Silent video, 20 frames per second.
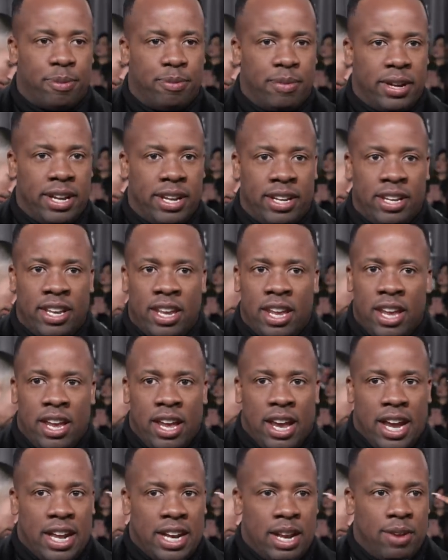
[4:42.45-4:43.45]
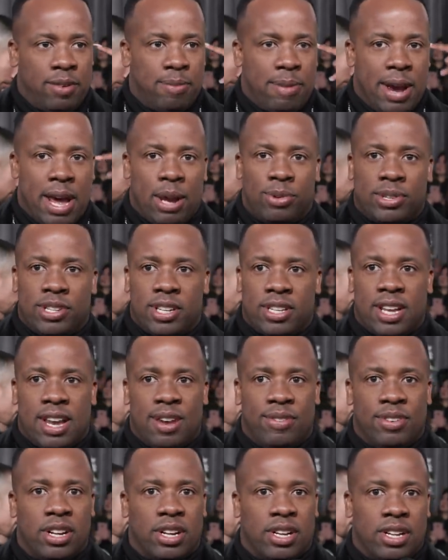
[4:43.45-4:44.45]
from me, and everybody was just
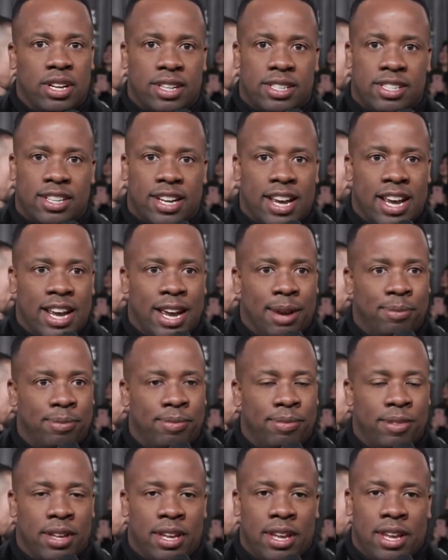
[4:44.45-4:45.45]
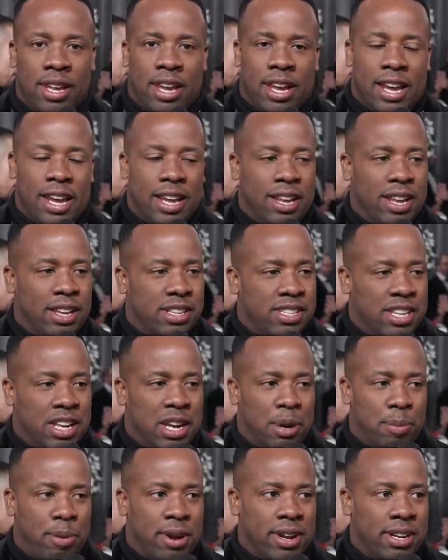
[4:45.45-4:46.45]
having a good time eh,
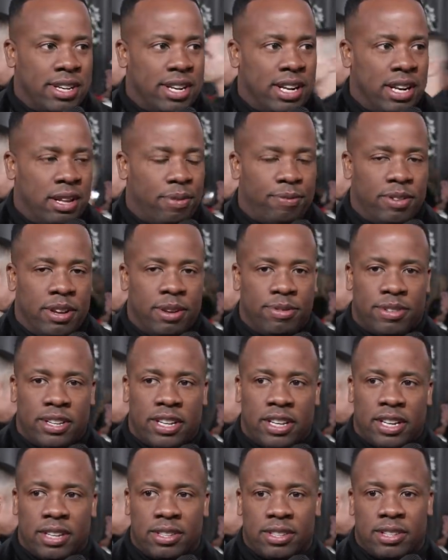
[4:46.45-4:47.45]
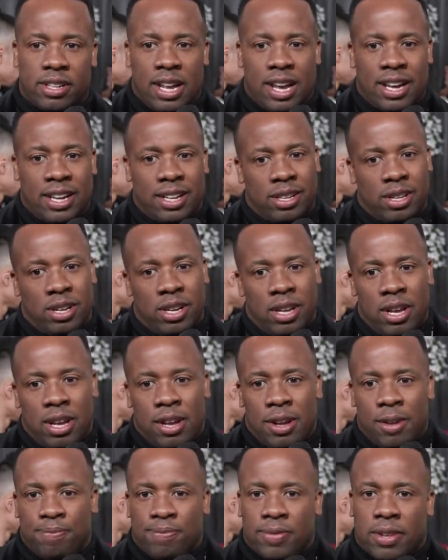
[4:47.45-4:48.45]
celebrating Diddy 50 is like
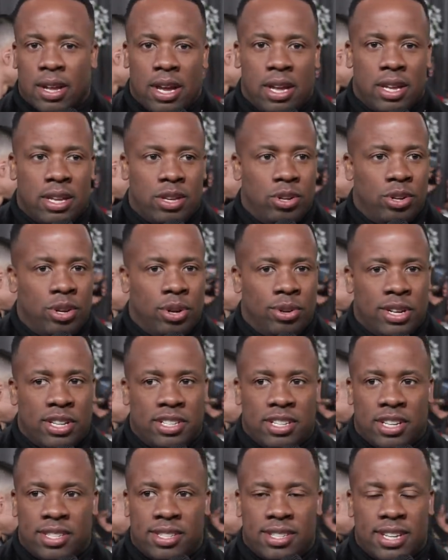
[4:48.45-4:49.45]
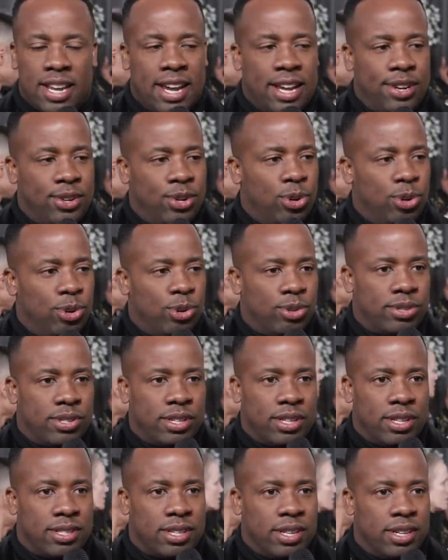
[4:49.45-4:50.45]
you know, they're just sad news.
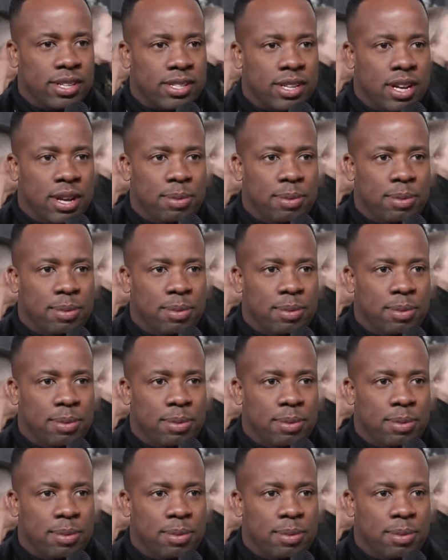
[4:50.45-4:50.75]
It's, it's